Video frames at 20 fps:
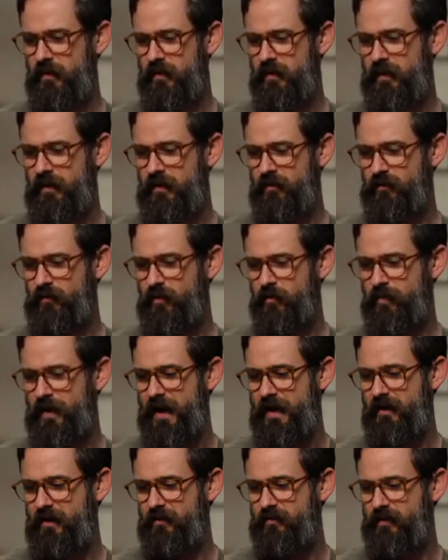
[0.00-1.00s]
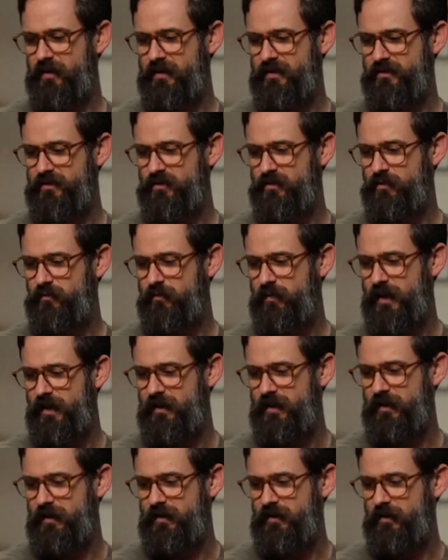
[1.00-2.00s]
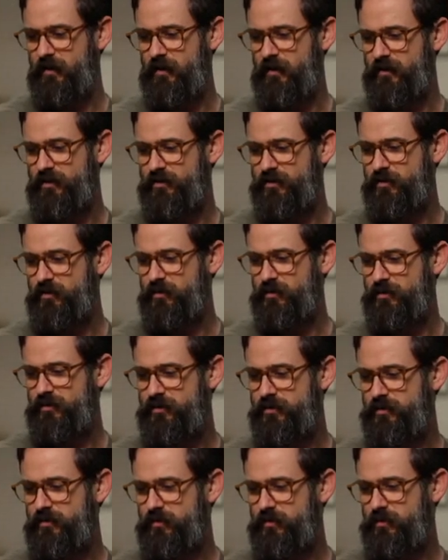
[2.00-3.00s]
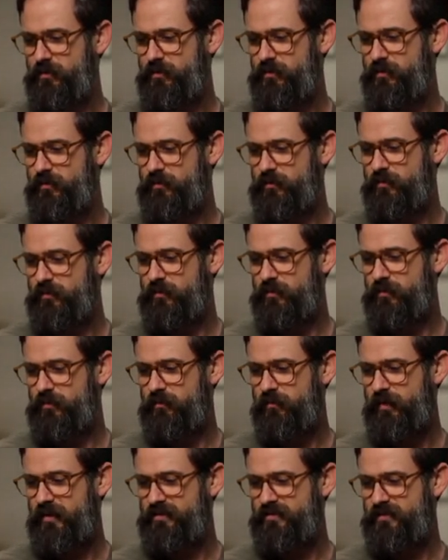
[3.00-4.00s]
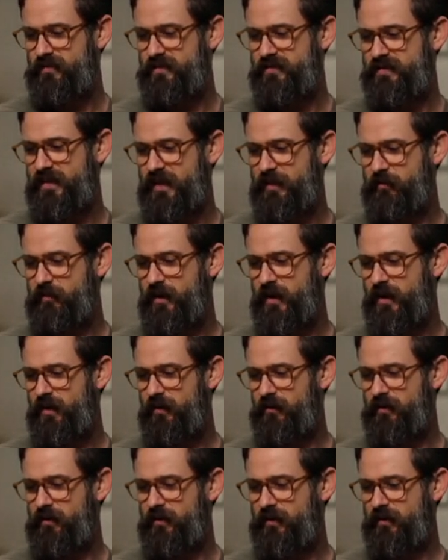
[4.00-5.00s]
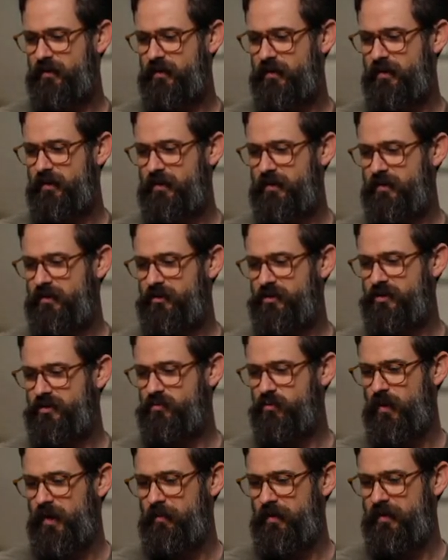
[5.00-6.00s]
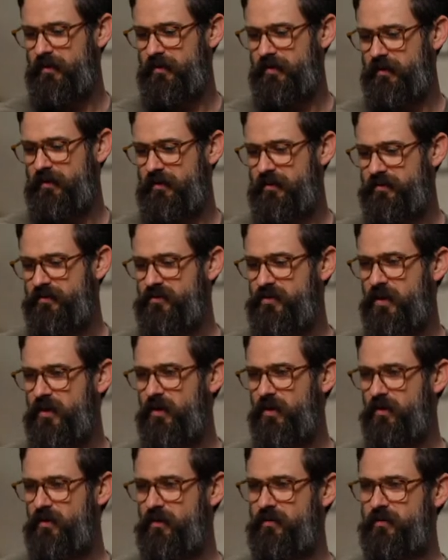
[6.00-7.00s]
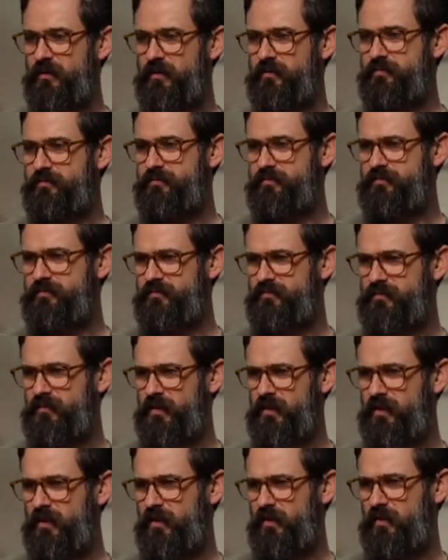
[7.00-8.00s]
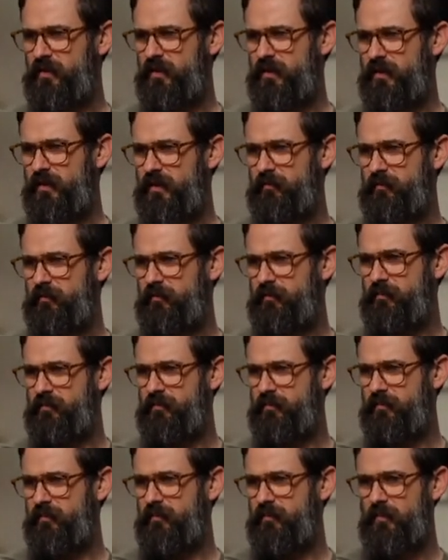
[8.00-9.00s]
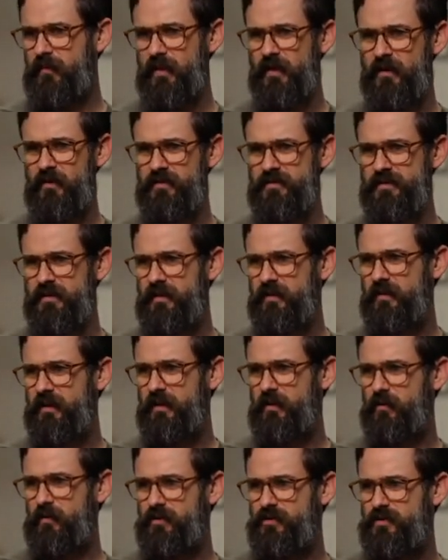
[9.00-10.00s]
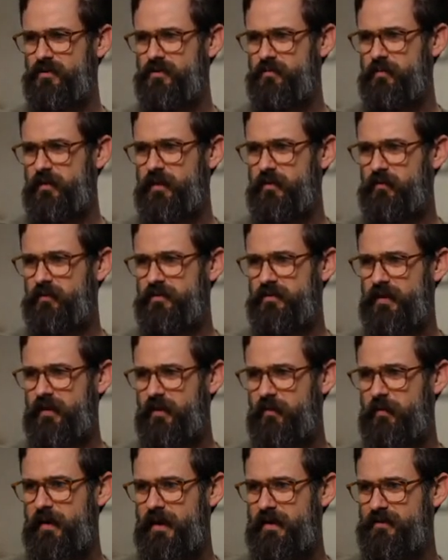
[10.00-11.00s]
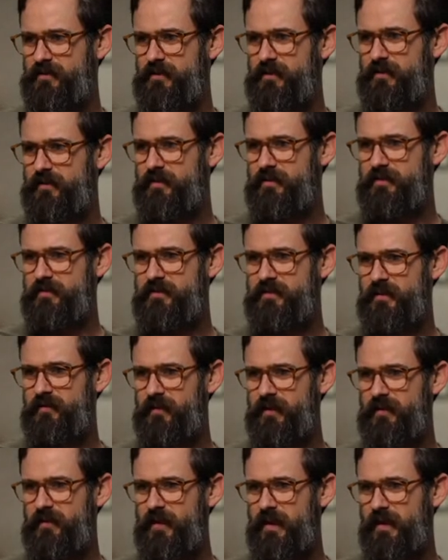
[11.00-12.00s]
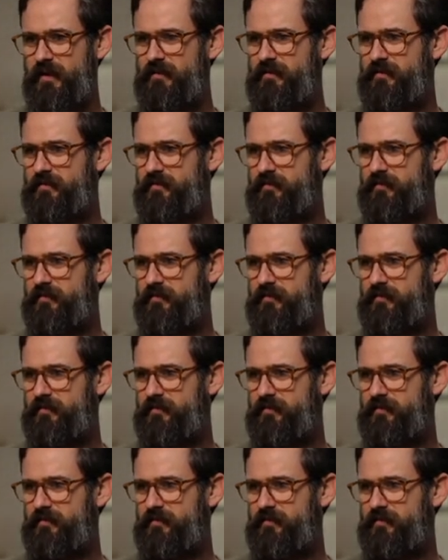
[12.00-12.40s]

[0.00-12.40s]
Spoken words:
And if your palette ever gets too muddy or too much of the same color, just wipe it clean and start all over. You know, I always think like Richard Schmidt was like a master at stuff like that.